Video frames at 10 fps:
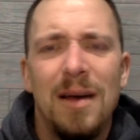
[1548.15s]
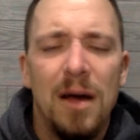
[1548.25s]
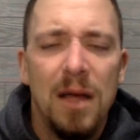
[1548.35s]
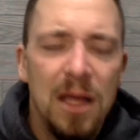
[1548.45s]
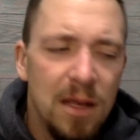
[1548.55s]

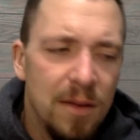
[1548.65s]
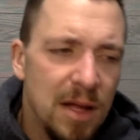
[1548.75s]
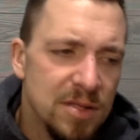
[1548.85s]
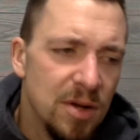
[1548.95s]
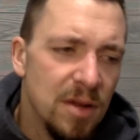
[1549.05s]
Again,
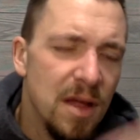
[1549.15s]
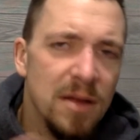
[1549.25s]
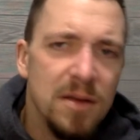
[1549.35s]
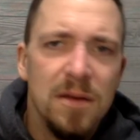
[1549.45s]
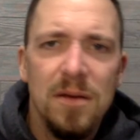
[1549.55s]
not starting
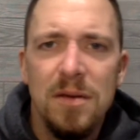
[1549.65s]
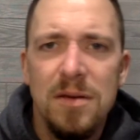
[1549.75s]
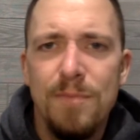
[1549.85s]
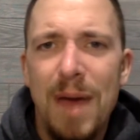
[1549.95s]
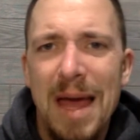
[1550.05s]
that
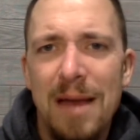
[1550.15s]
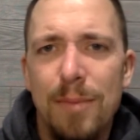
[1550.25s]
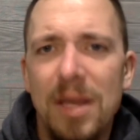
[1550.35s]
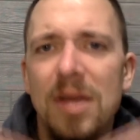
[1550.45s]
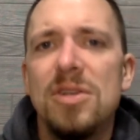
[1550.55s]
debate,
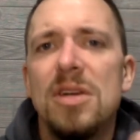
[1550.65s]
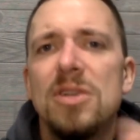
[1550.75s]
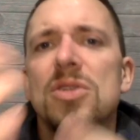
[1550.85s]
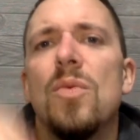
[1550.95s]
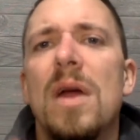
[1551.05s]
but here,
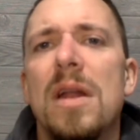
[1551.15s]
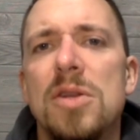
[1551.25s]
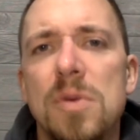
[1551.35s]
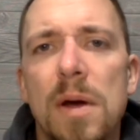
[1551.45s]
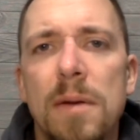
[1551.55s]
here's a way to
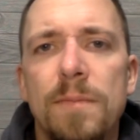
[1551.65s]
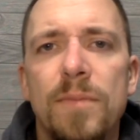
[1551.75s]
do it.